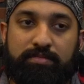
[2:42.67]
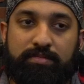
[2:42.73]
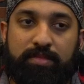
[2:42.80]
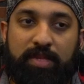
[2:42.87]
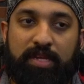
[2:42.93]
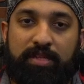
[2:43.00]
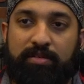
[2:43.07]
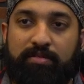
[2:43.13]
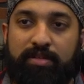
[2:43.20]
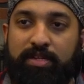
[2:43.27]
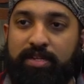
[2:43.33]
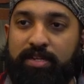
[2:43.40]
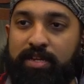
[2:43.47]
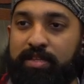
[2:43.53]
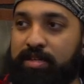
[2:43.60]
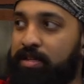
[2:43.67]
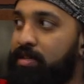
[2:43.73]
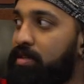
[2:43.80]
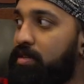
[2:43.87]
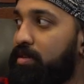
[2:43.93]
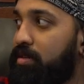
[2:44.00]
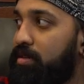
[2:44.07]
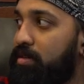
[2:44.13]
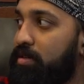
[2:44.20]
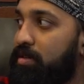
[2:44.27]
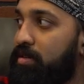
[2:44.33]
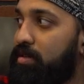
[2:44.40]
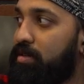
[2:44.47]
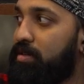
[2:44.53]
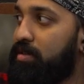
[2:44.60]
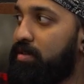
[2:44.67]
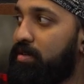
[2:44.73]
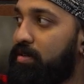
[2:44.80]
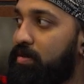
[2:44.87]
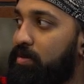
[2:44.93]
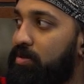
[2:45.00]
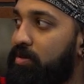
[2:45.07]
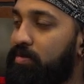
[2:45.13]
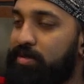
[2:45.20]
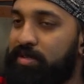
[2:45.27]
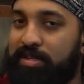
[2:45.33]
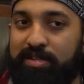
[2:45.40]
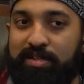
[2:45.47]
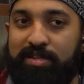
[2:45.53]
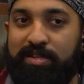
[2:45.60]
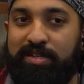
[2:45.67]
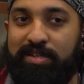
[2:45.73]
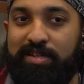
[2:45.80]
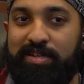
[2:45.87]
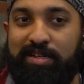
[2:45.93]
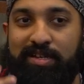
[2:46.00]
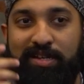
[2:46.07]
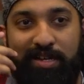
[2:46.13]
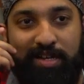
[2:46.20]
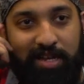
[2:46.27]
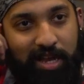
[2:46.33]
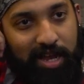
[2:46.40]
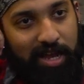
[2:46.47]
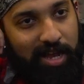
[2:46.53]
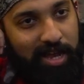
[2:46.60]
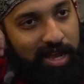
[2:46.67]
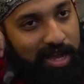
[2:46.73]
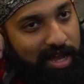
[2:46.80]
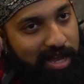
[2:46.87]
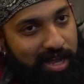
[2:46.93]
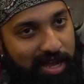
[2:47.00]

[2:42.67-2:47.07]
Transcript: No words are spoken by the person on screen.